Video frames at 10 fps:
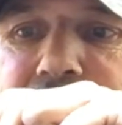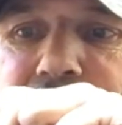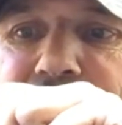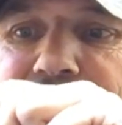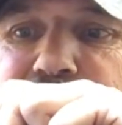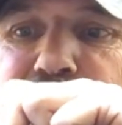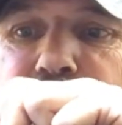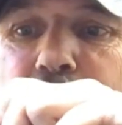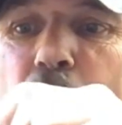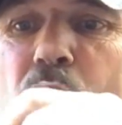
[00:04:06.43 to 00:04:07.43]
Got to do
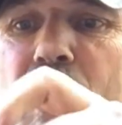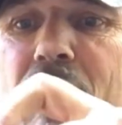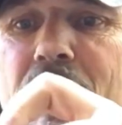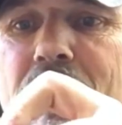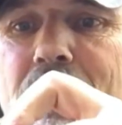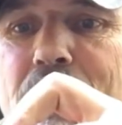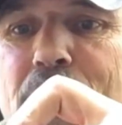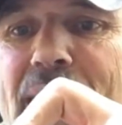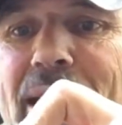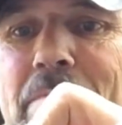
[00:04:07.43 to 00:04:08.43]
more,
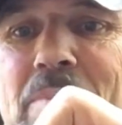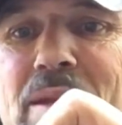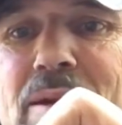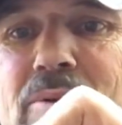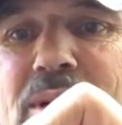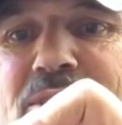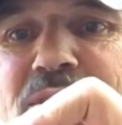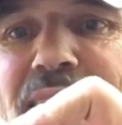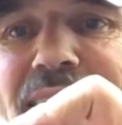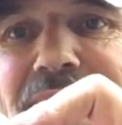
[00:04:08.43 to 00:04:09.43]
but once
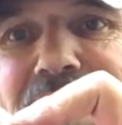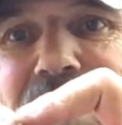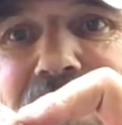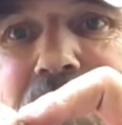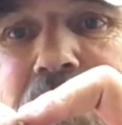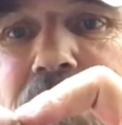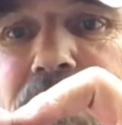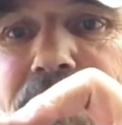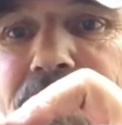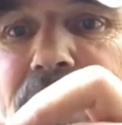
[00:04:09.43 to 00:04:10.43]
that
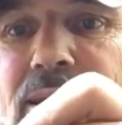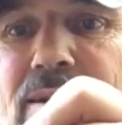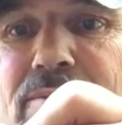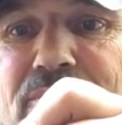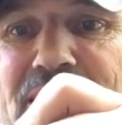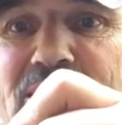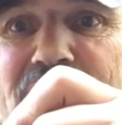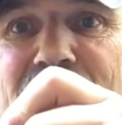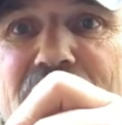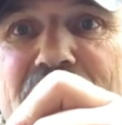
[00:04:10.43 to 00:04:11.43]
fits in
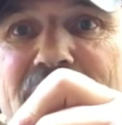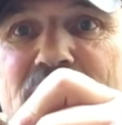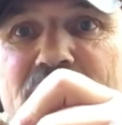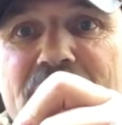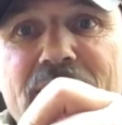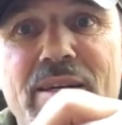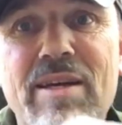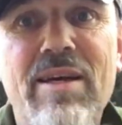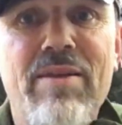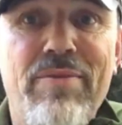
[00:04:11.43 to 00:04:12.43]
there nicely,
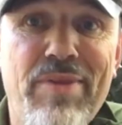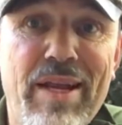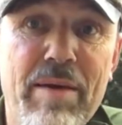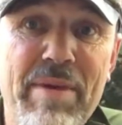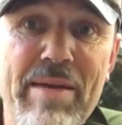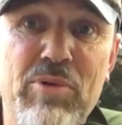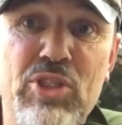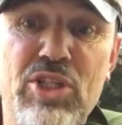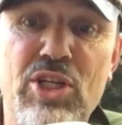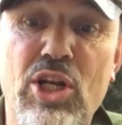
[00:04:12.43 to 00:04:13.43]
then I'm able
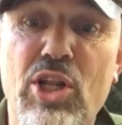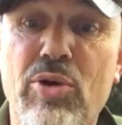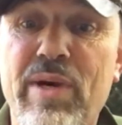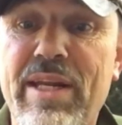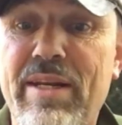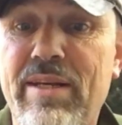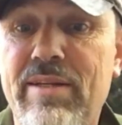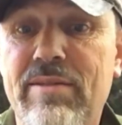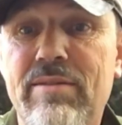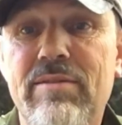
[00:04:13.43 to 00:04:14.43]
to glue it.
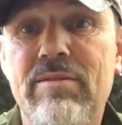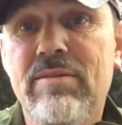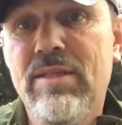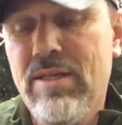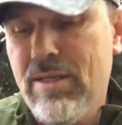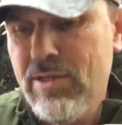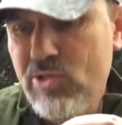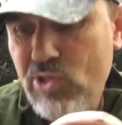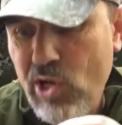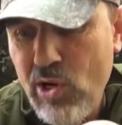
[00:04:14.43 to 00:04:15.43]

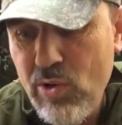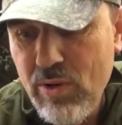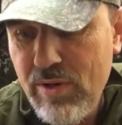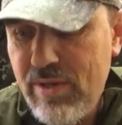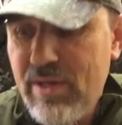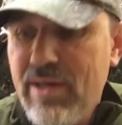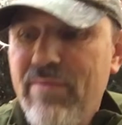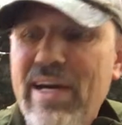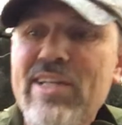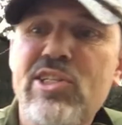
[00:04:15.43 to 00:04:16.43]
So
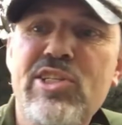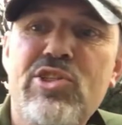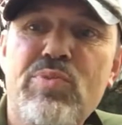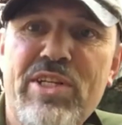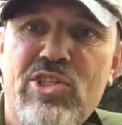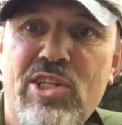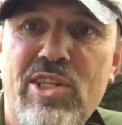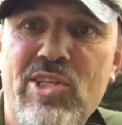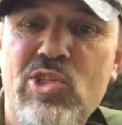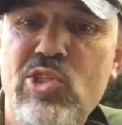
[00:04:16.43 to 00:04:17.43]
I've actually switched to
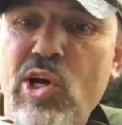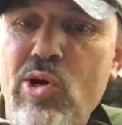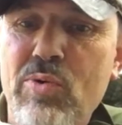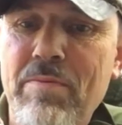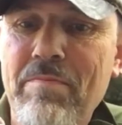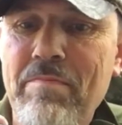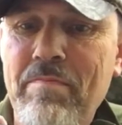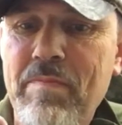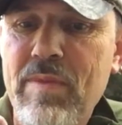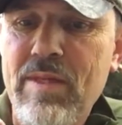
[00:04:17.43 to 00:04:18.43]
this stone.
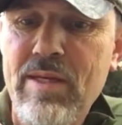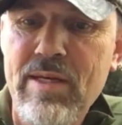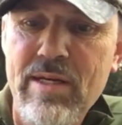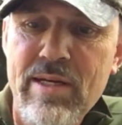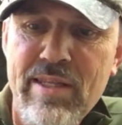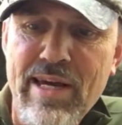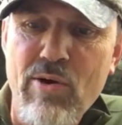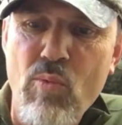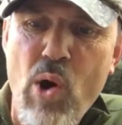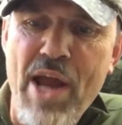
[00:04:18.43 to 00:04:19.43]
That
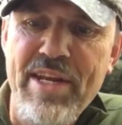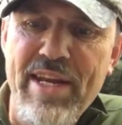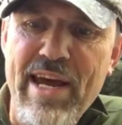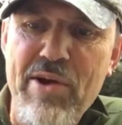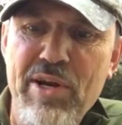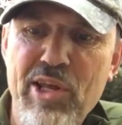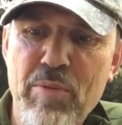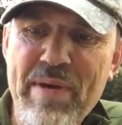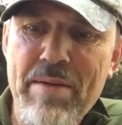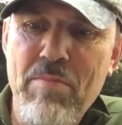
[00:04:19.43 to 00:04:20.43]
widened it out a little
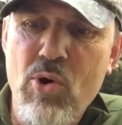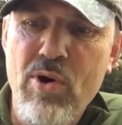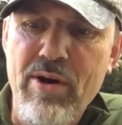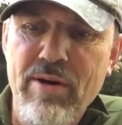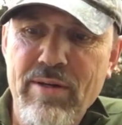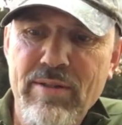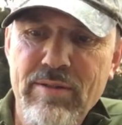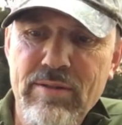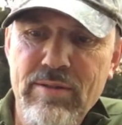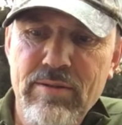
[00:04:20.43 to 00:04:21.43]
bit more,
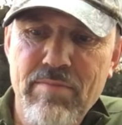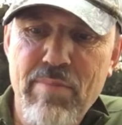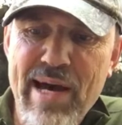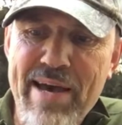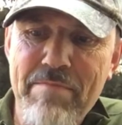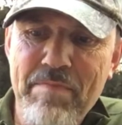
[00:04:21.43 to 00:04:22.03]
but